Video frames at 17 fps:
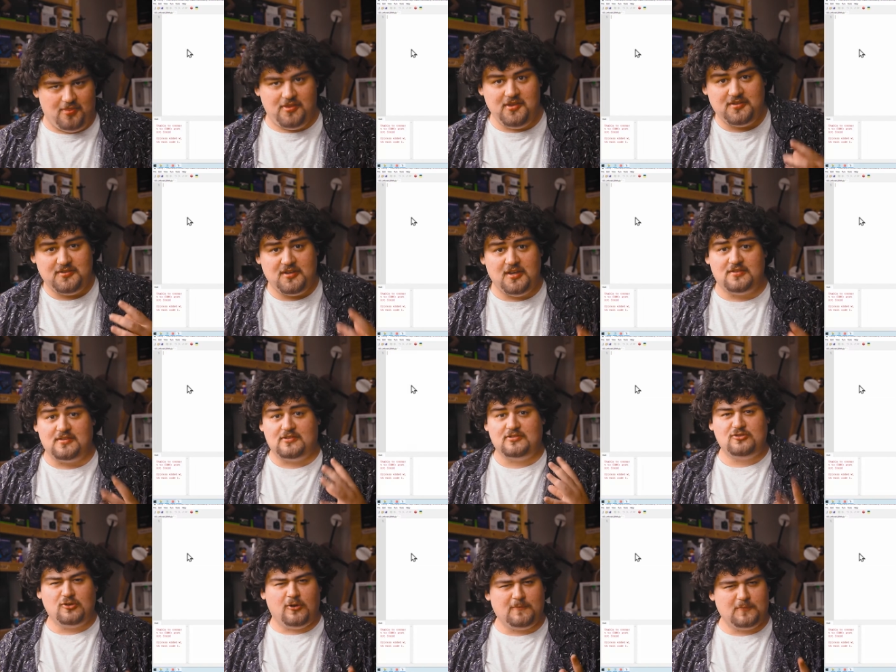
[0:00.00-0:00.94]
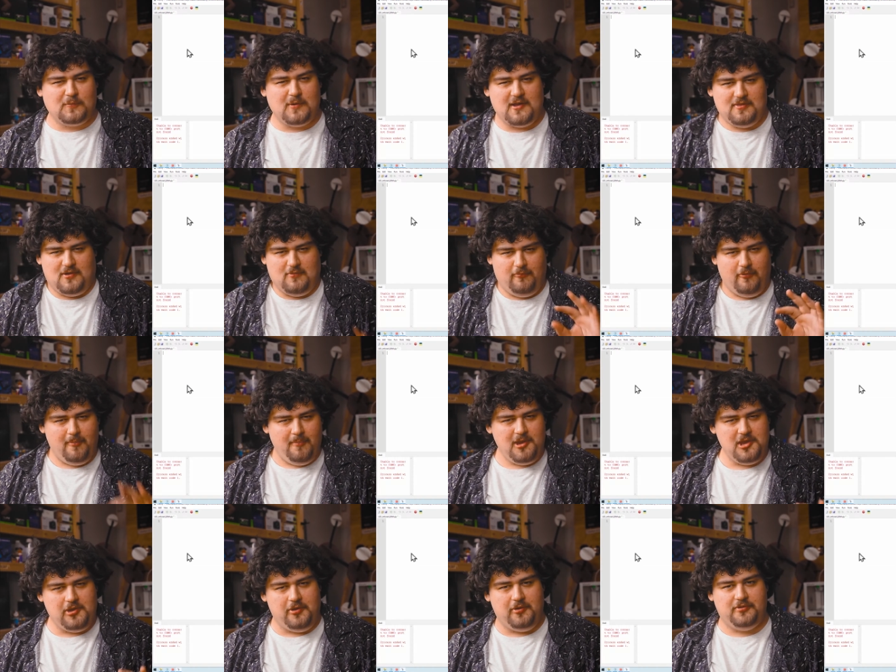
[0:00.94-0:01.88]
This is software that we'll
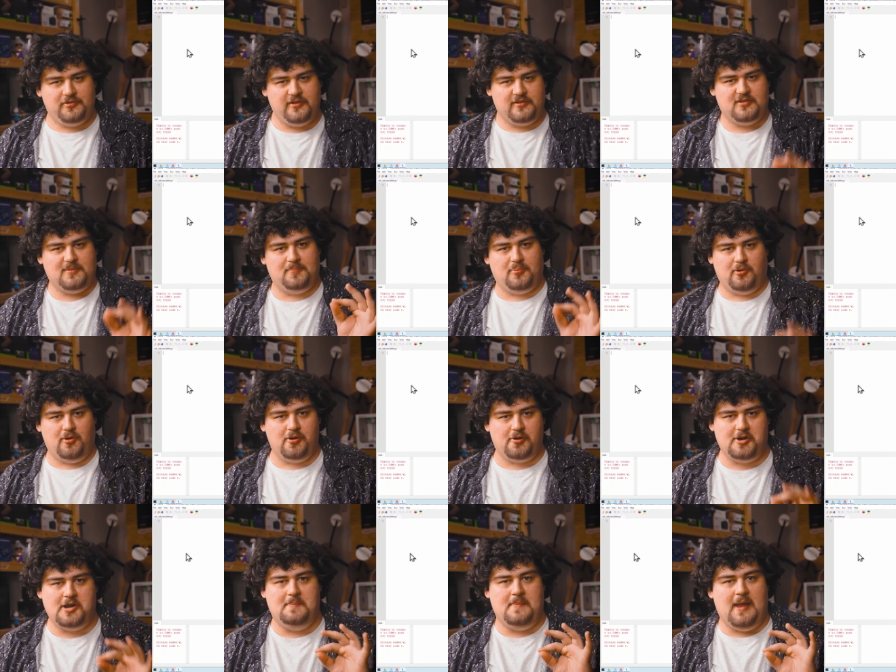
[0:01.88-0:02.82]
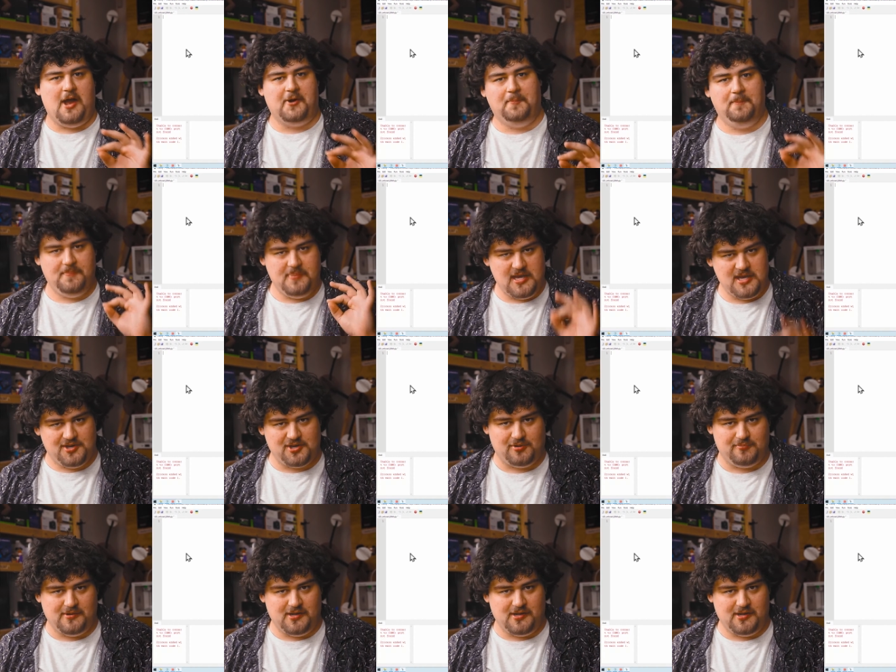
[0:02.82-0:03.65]
be using to program our Pico